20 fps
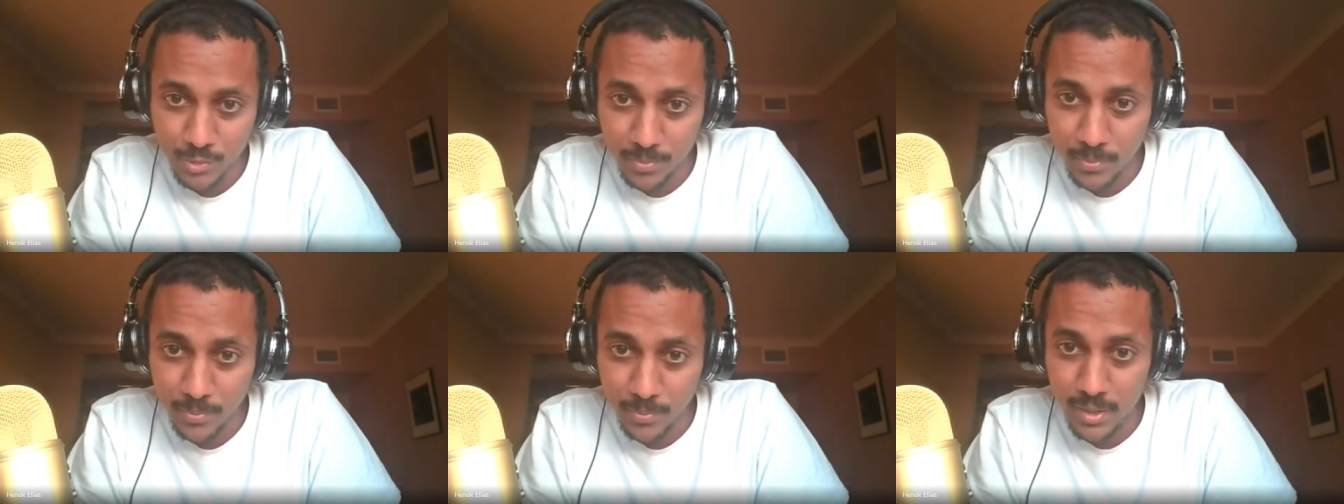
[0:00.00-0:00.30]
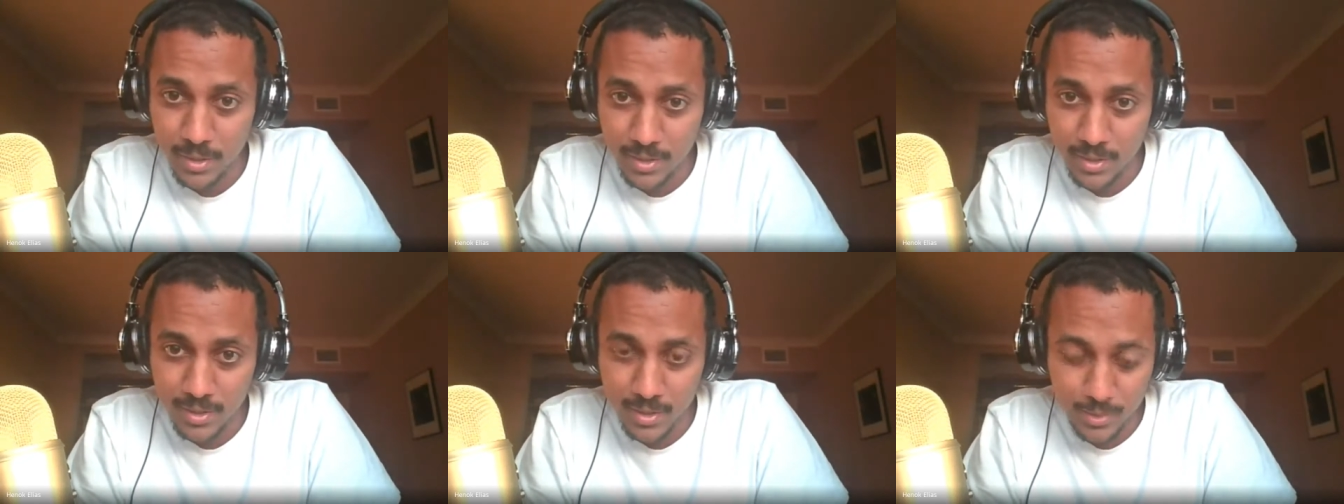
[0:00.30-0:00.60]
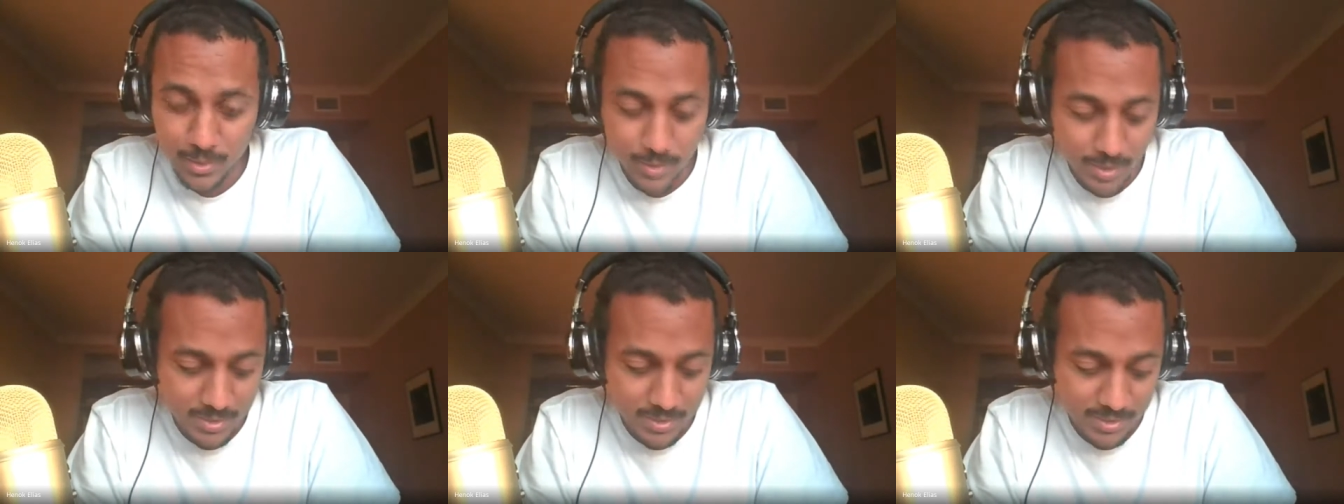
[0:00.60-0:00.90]
america
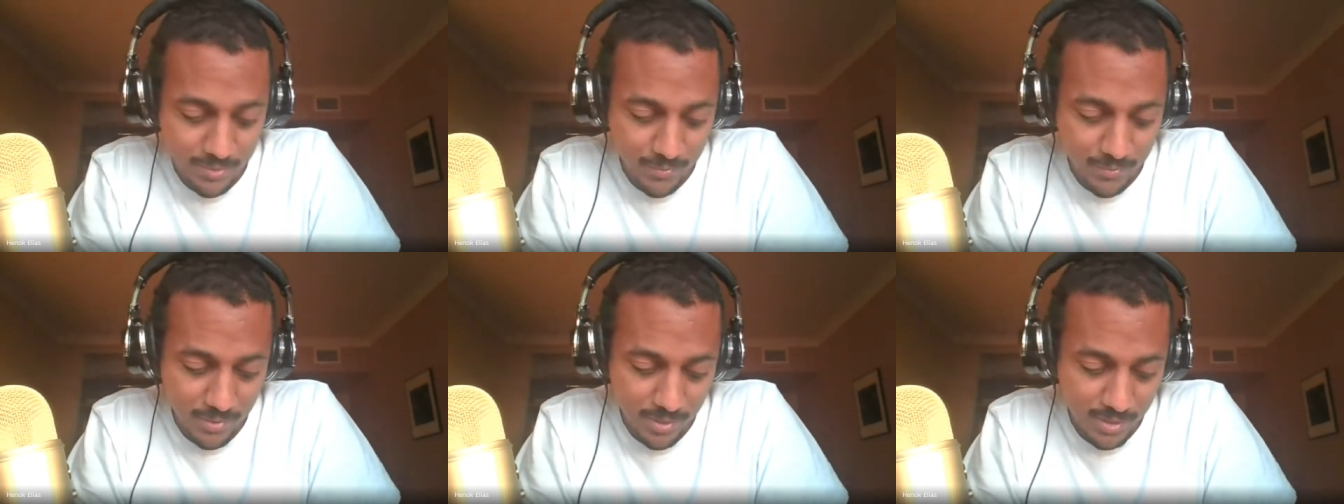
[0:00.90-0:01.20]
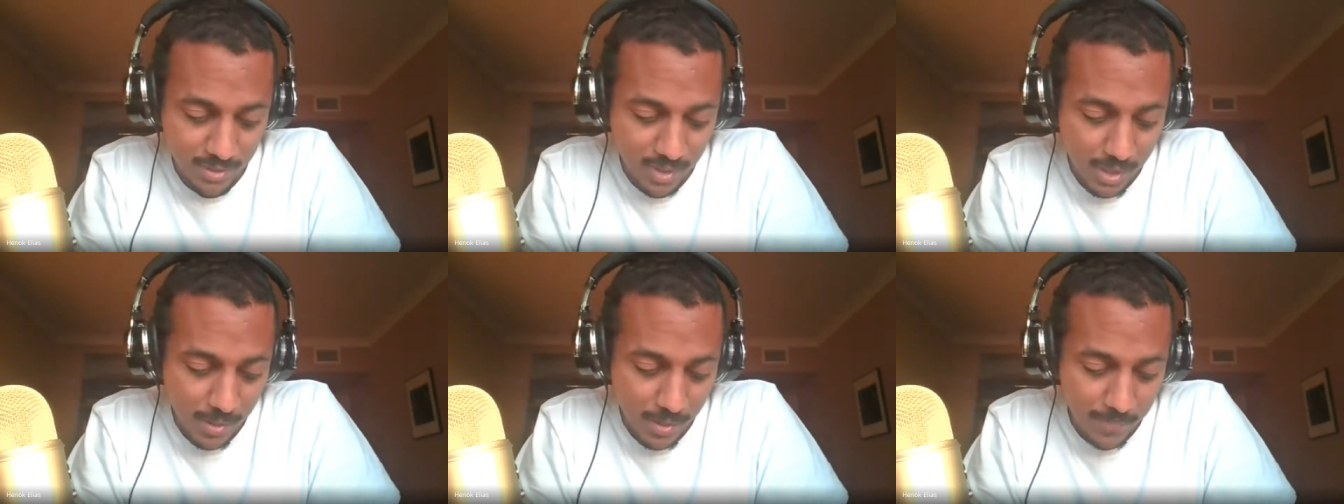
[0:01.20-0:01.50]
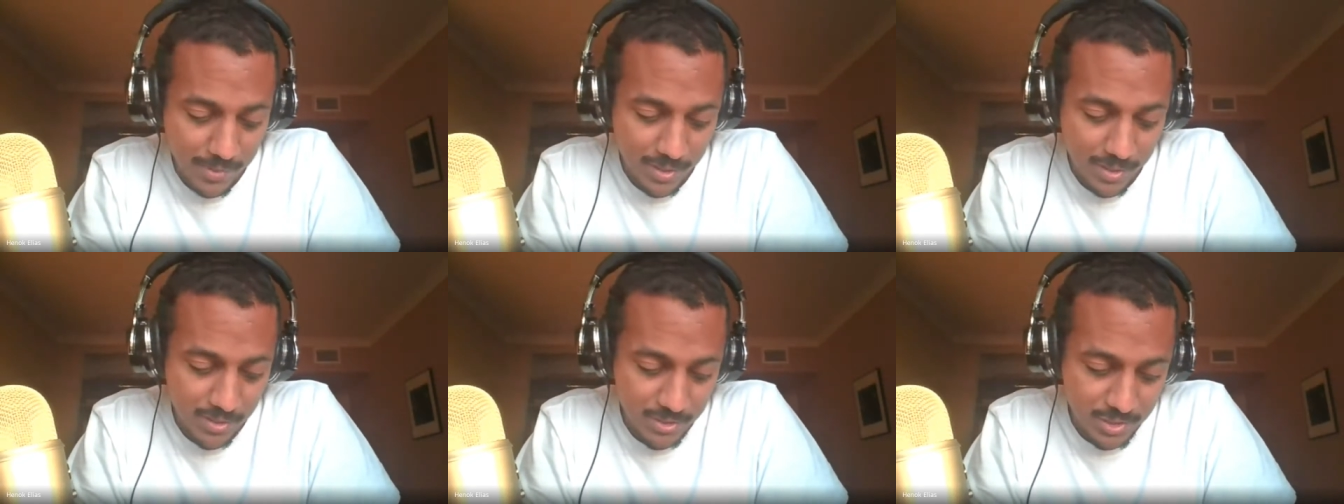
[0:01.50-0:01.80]
across different
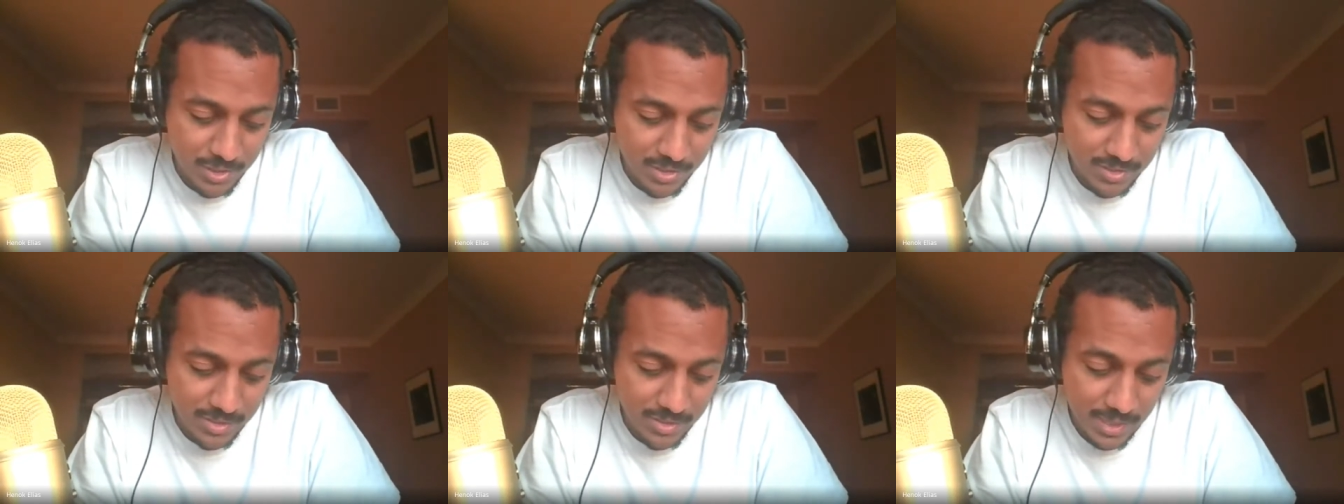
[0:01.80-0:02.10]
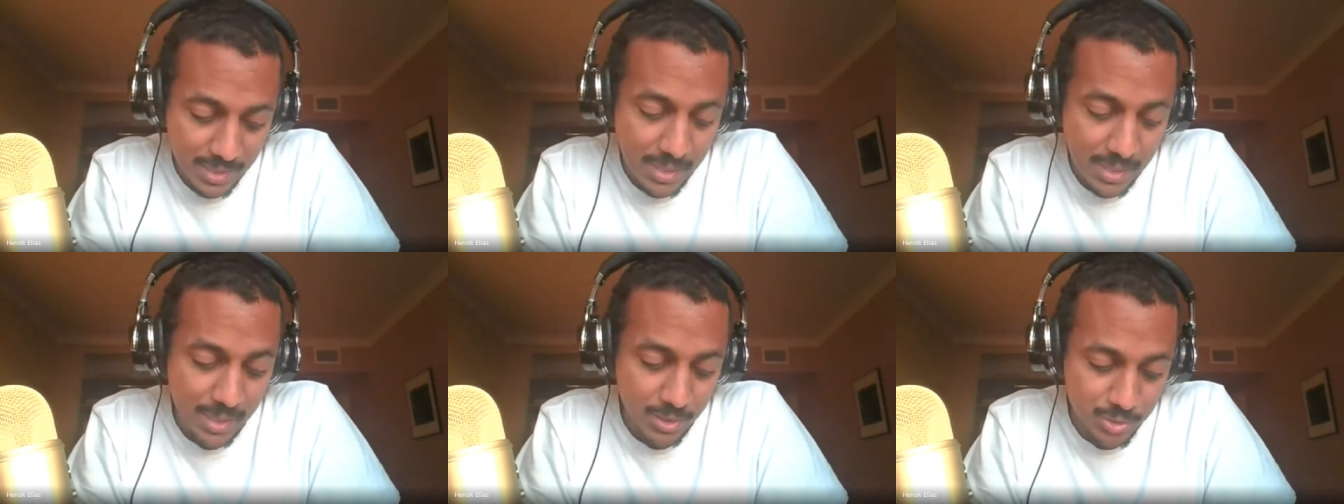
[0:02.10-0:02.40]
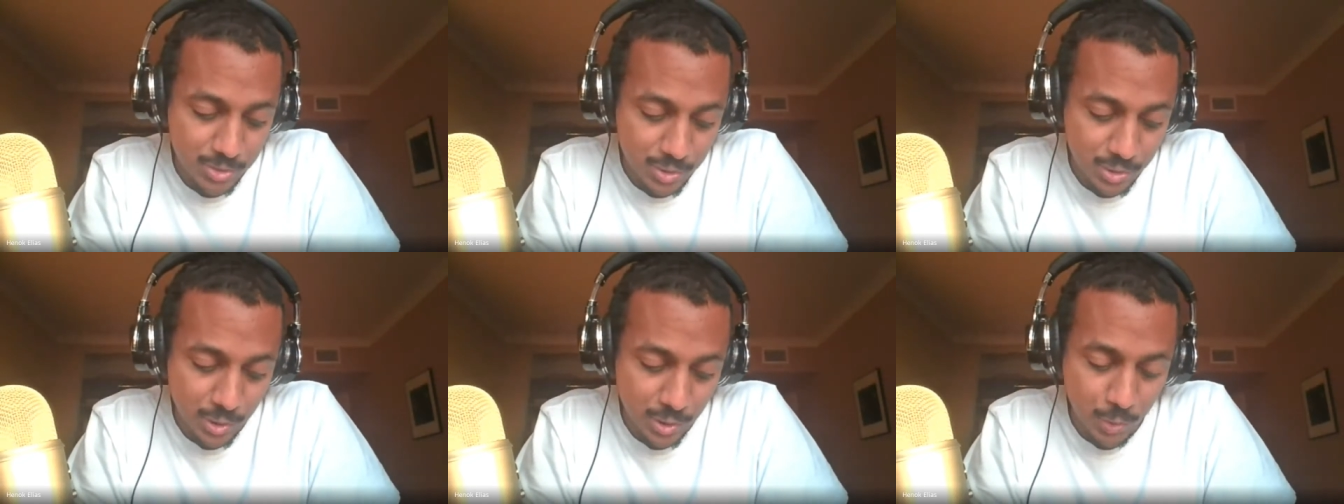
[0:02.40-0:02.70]
parishes and i
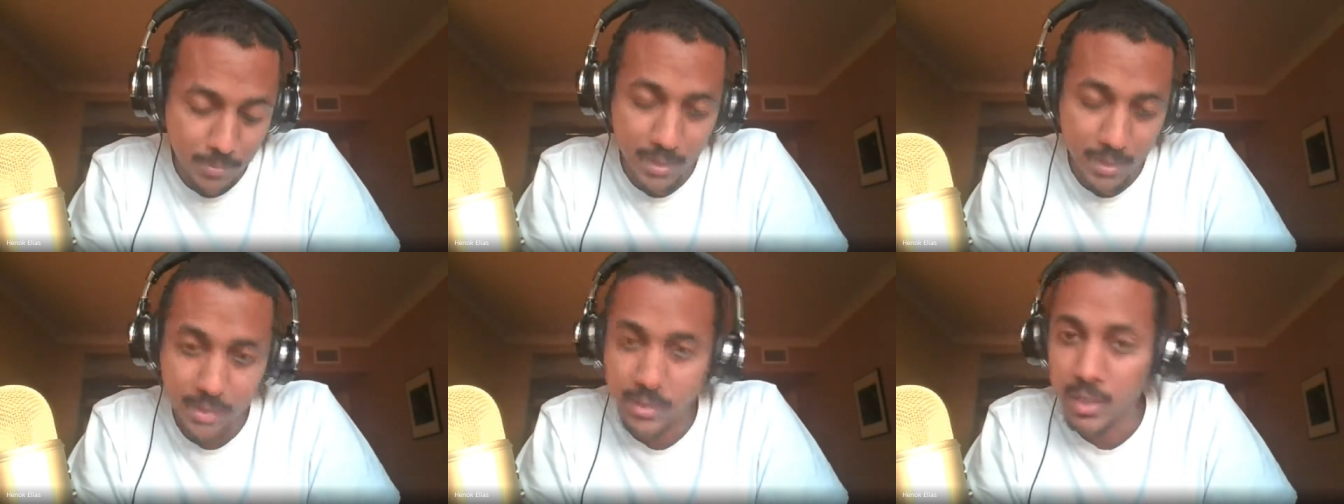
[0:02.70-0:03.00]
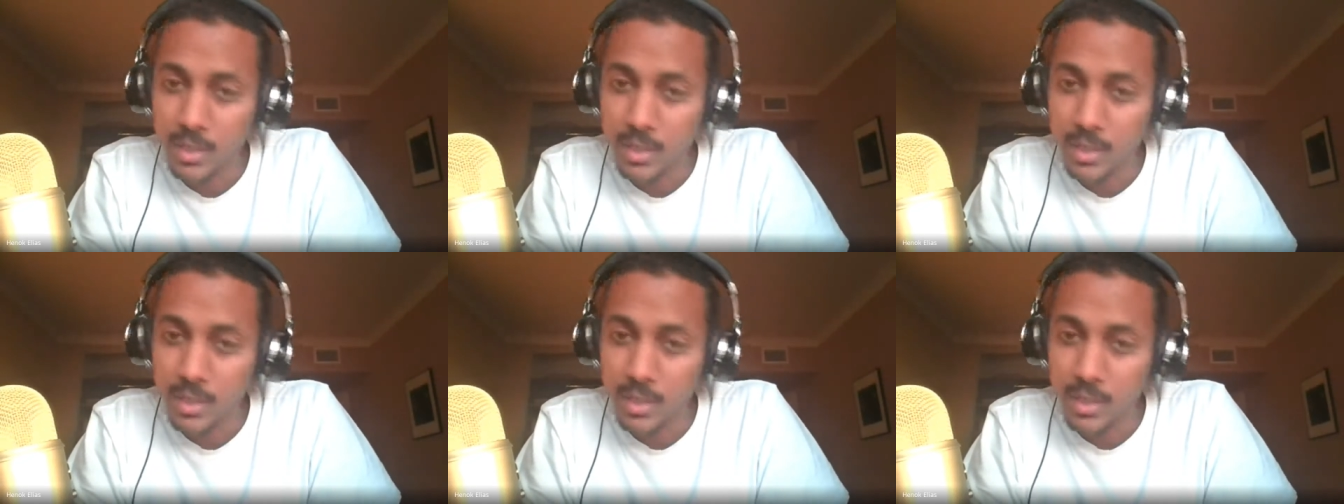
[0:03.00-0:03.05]
also know about